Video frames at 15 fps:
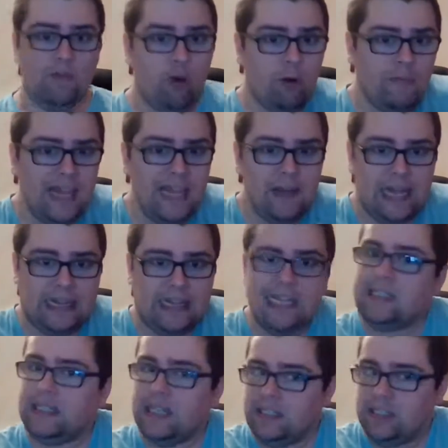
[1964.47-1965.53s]
for me at
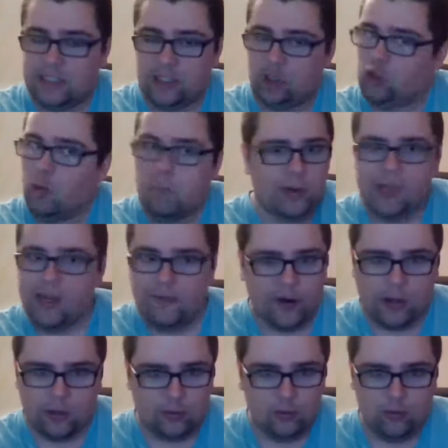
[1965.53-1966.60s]
least it's super
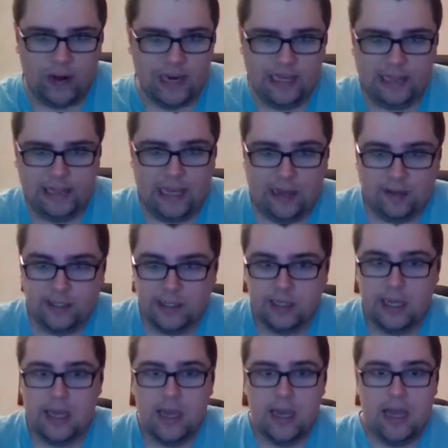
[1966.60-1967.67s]
difficult to do anything
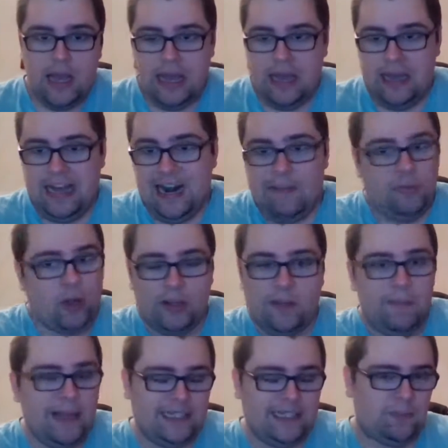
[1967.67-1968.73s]
else uh, and i'm not
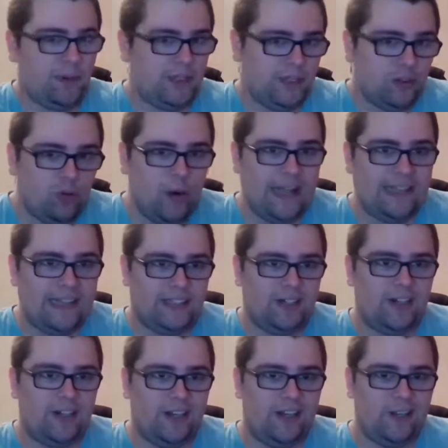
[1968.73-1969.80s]
the best person to
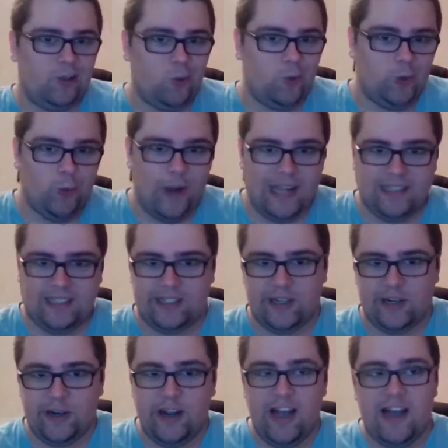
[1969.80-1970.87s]
answer uh, to, to
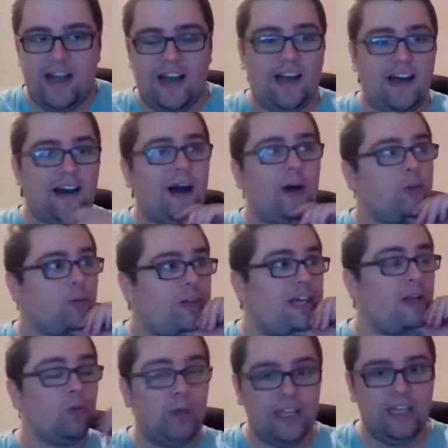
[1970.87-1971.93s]
answer uh, how to
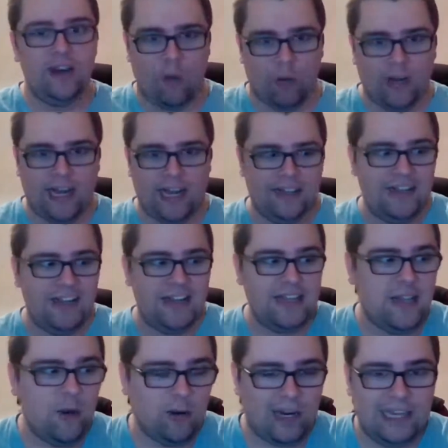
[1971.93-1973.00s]
deal with in online
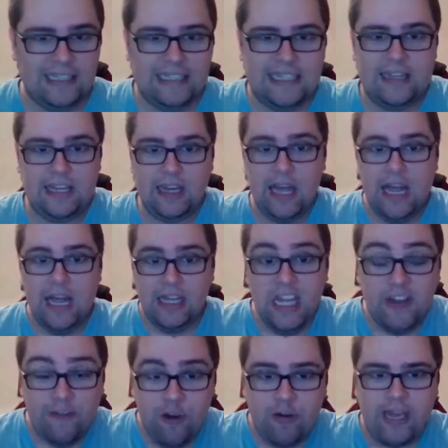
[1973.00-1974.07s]
in the online setting
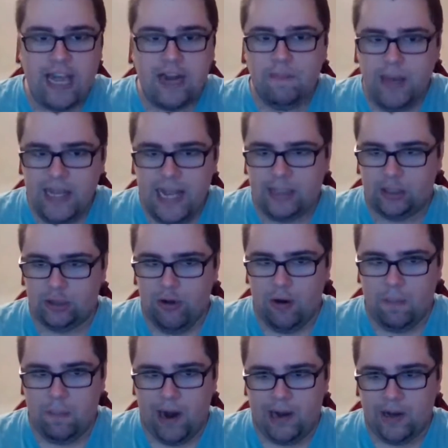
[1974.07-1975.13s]
if you can be next to
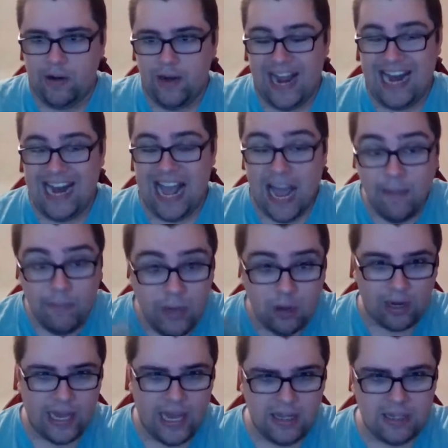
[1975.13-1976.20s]
your partner and
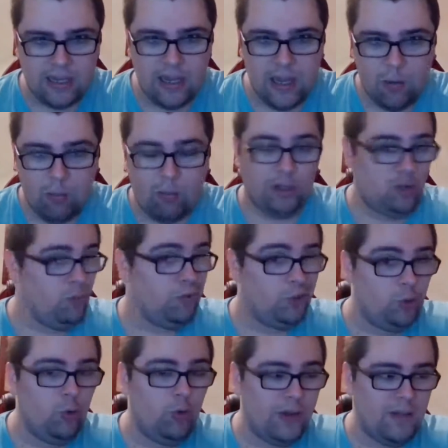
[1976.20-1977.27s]
emulate what you
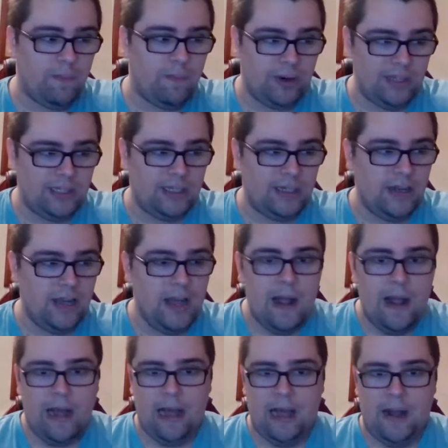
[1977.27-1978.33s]
would do in person
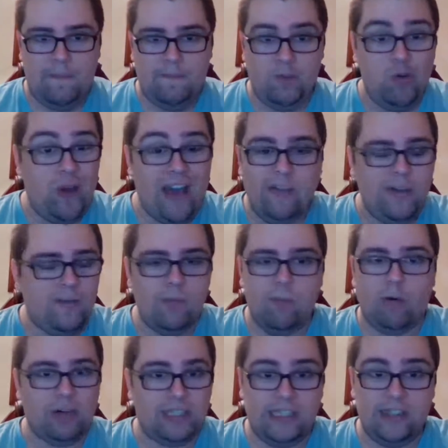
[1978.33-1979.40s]
uh, you have even
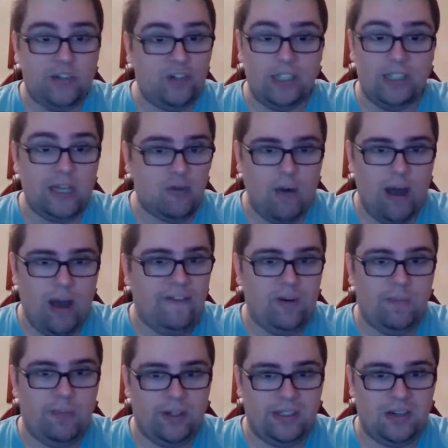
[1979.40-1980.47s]
more synergies than you have
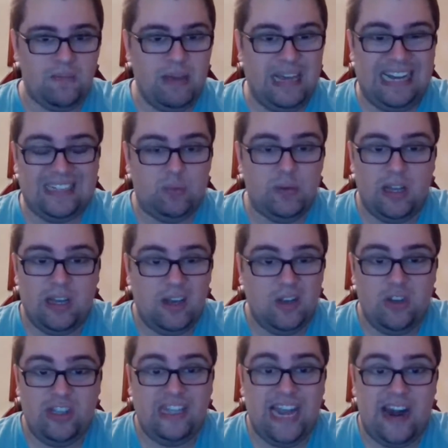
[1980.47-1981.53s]
in person because uh,
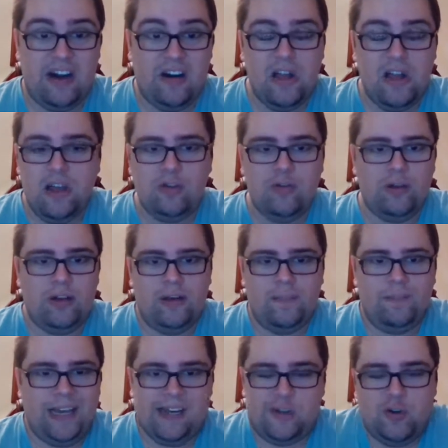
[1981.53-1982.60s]
there you uh,
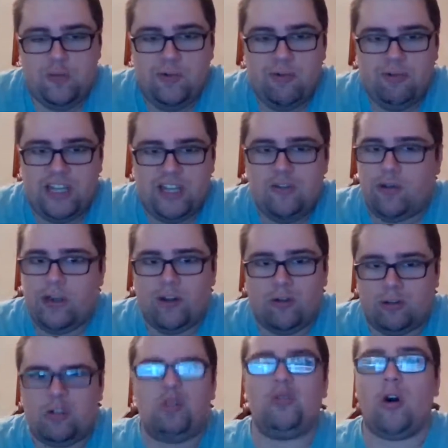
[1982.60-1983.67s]
because you're muted you can
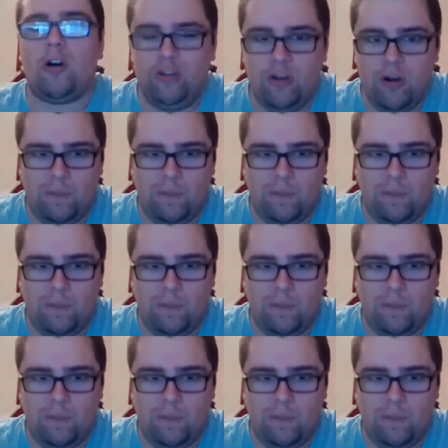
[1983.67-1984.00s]
also talk